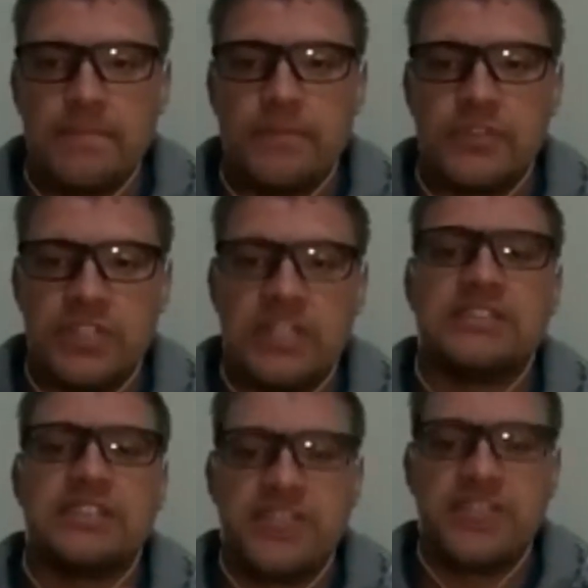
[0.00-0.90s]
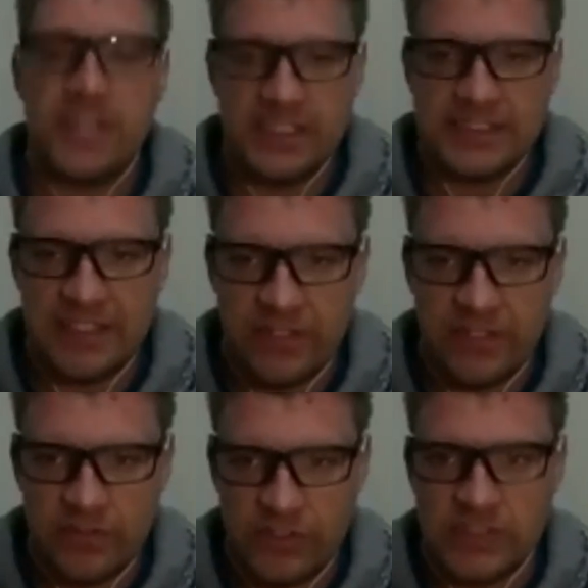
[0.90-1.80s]
Genesis
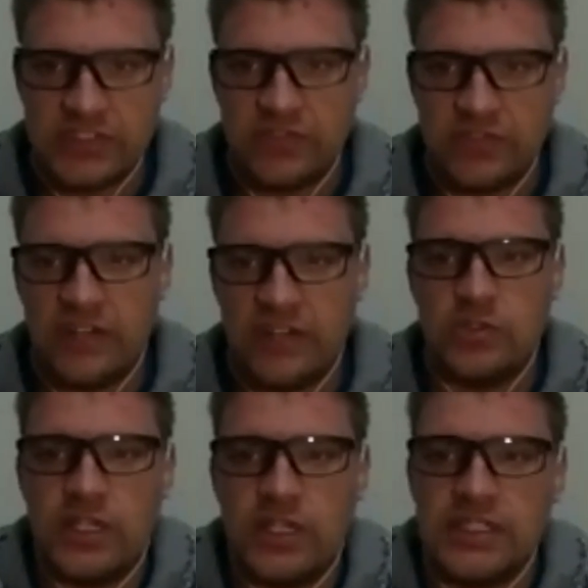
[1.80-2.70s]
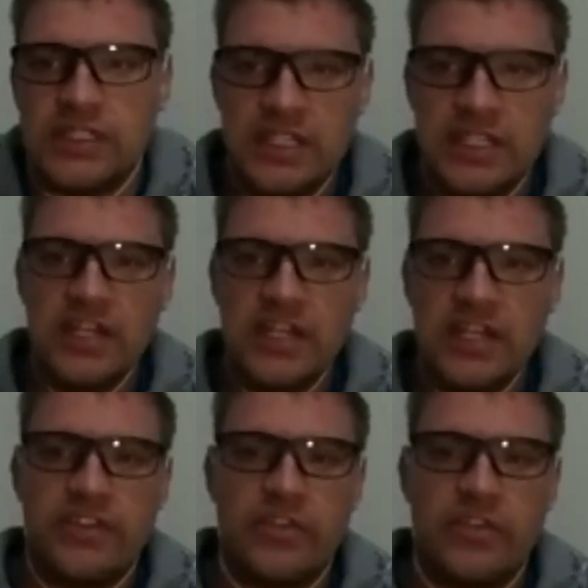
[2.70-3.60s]
37, verses 5 to 8
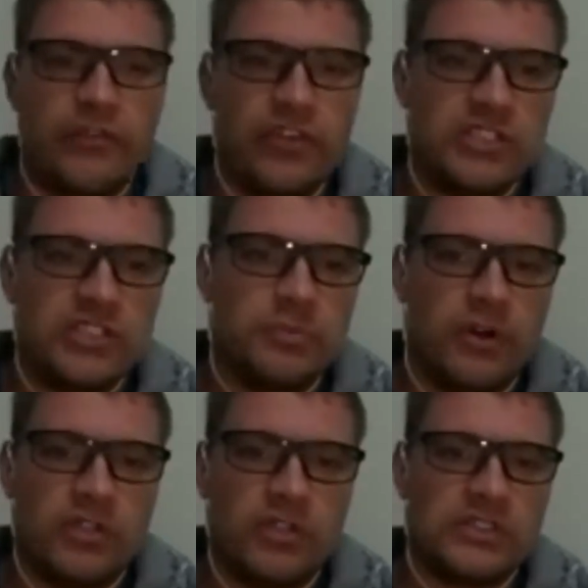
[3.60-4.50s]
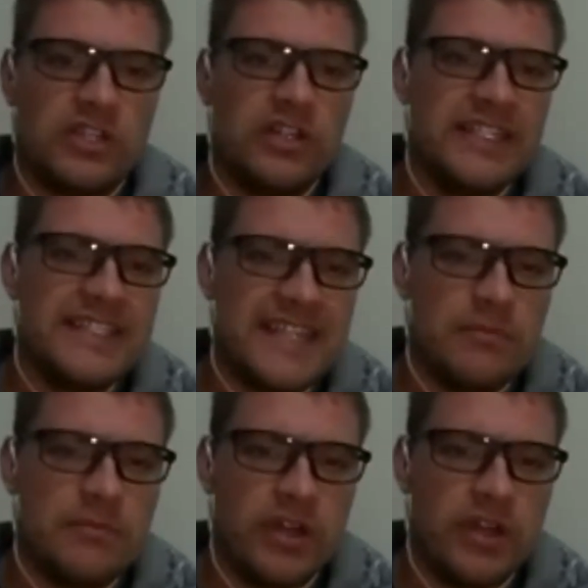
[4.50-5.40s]
the first part was only 10
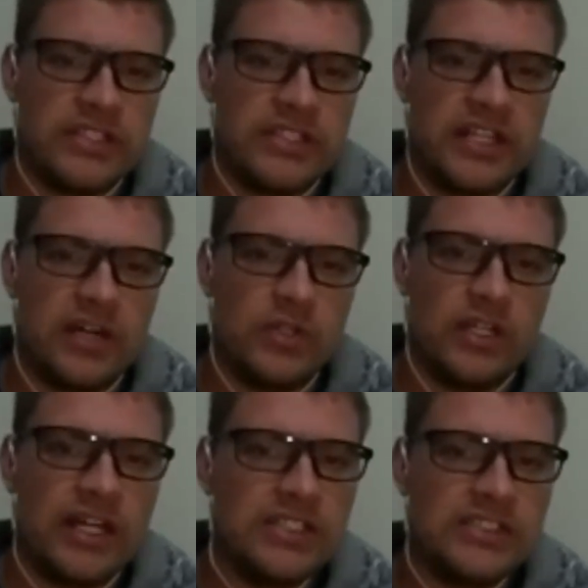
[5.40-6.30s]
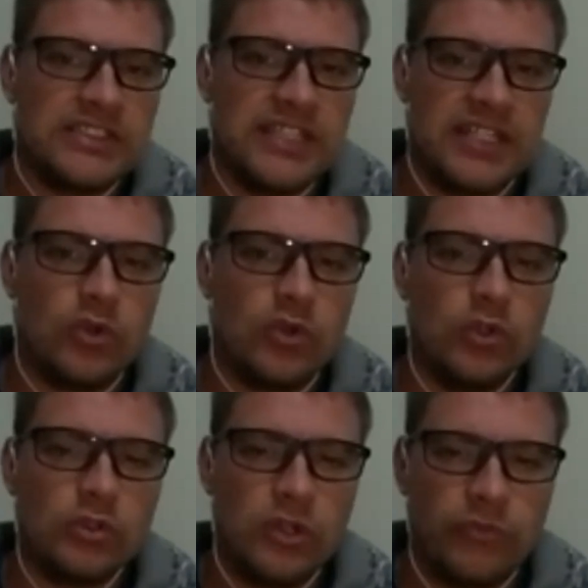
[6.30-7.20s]
brothers, and I would like to say that all
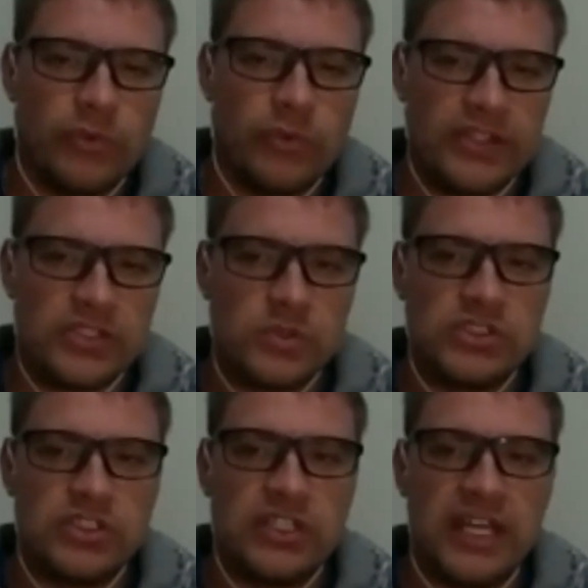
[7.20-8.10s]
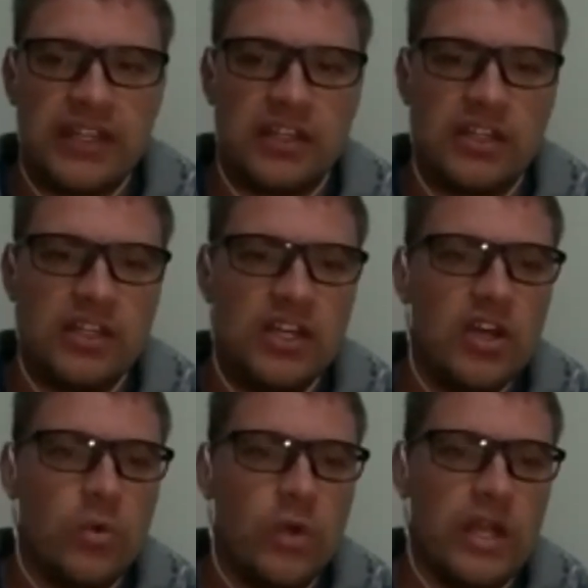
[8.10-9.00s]
12 brothers were together
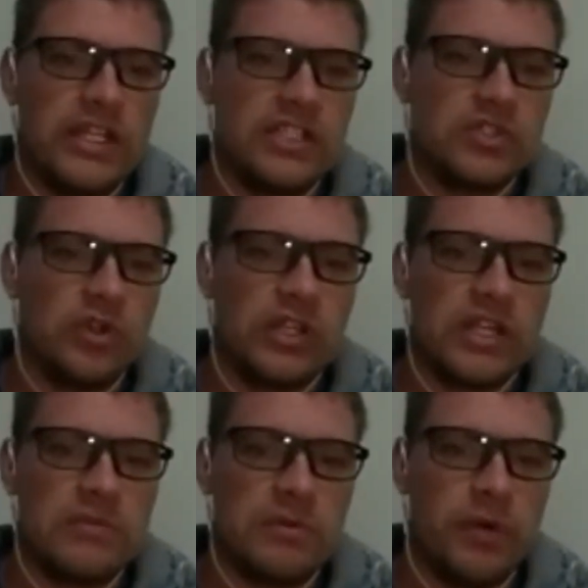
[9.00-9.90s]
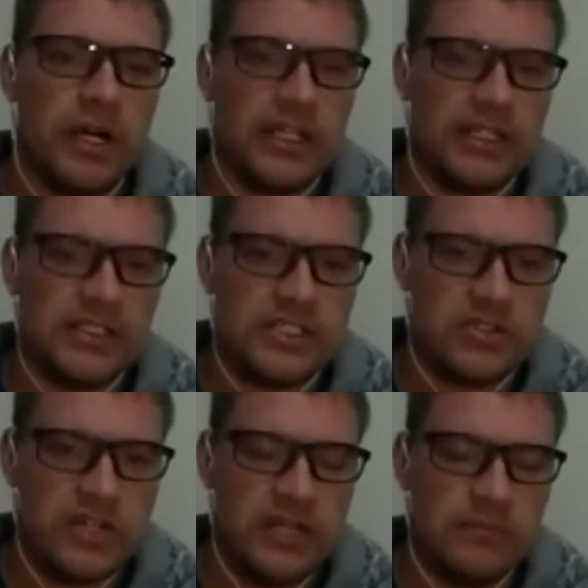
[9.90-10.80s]
when he told them about this
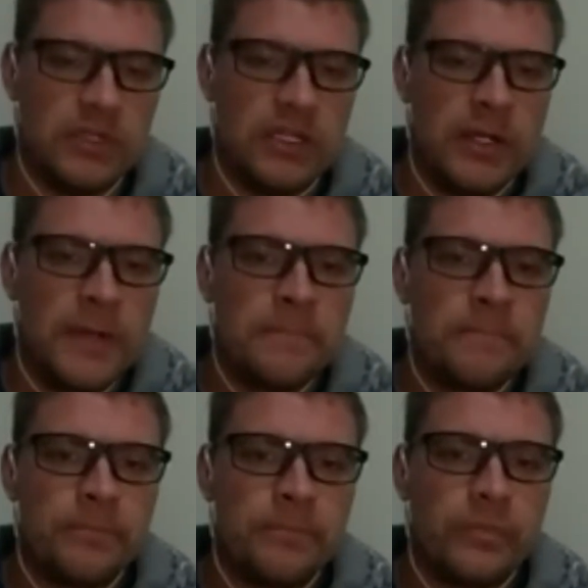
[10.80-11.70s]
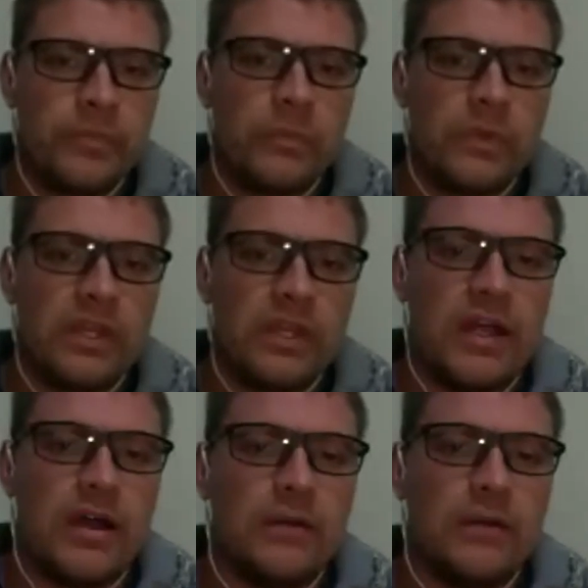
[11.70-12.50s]
dream. Now,